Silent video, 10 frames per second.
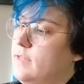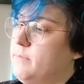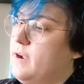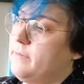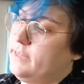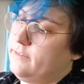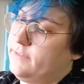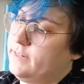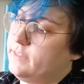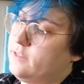probably could
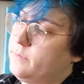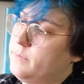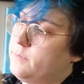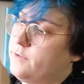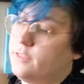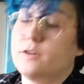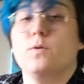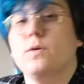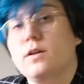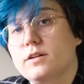fit a little bit more in the
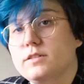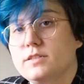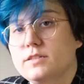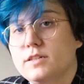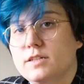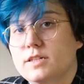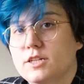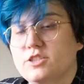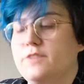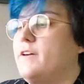corners.
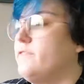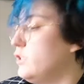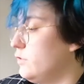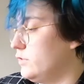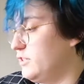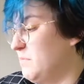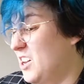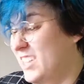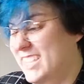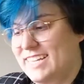So if you have little
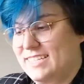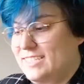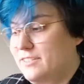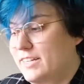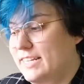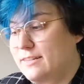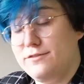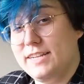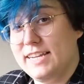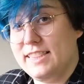small things you needed to
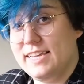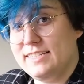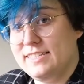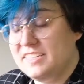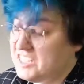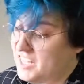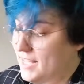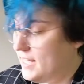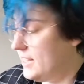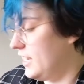fit in this,
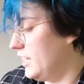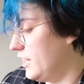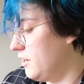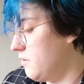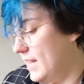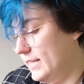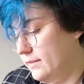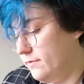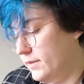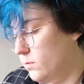there you go. I
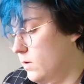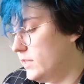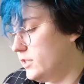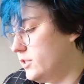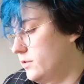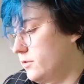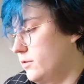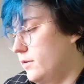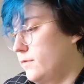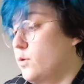did fit 1, 2,
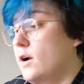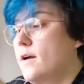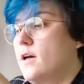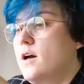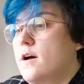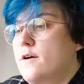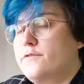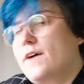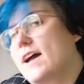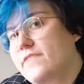3, 4,
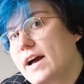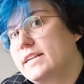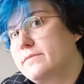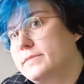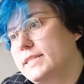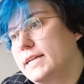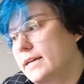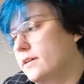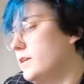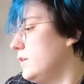5 items in
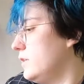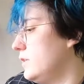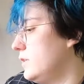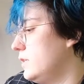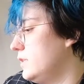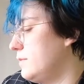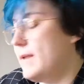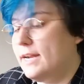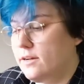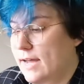here.
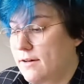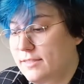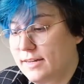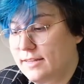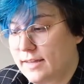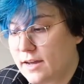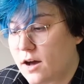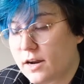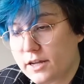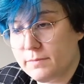Depending on how thick they are, you